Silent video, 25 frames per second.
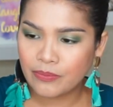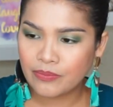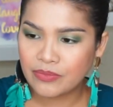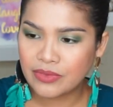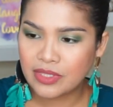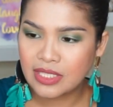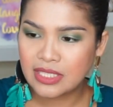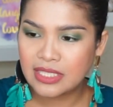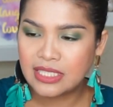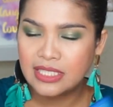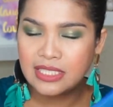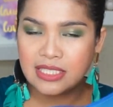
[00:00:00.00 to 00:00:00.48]

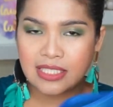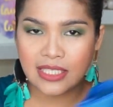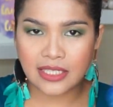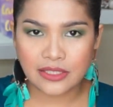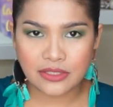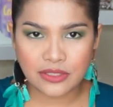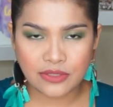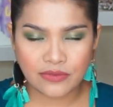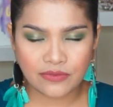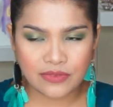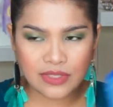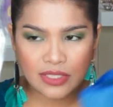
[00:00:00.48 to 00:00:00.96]
the
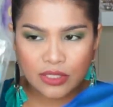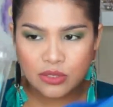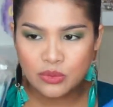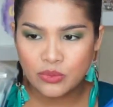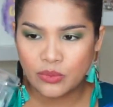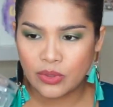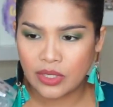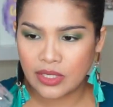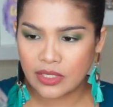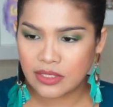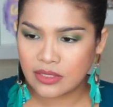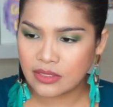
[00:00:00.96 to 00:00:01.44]
details of this
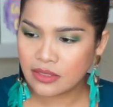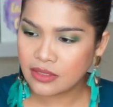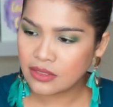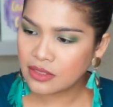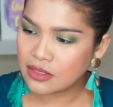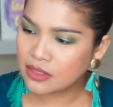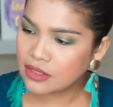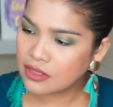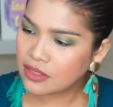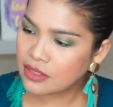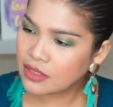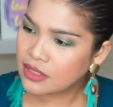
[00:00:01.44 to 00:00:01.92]
one.
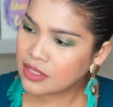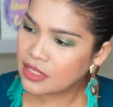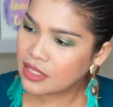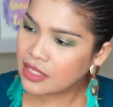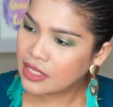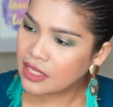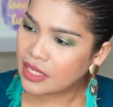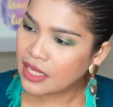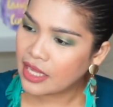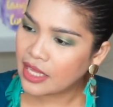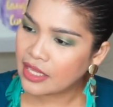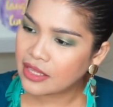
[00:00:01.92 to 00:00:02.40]

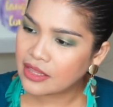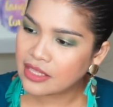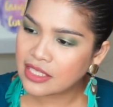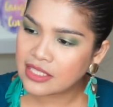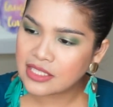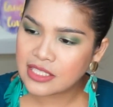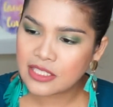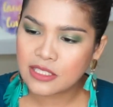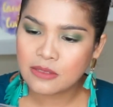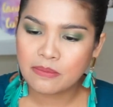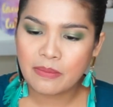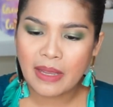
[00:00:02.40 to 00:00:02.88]
And
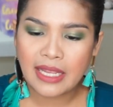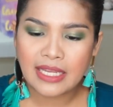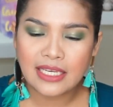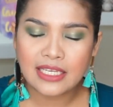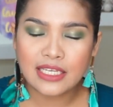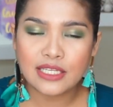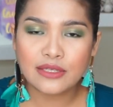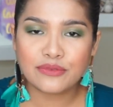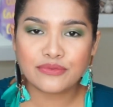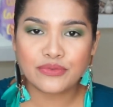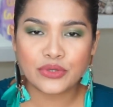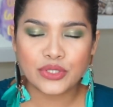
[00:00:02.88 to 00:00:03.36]
this is
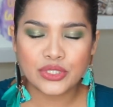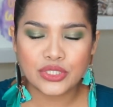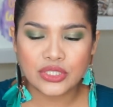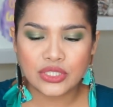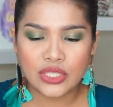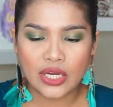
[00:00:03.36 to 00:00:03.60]
mainly for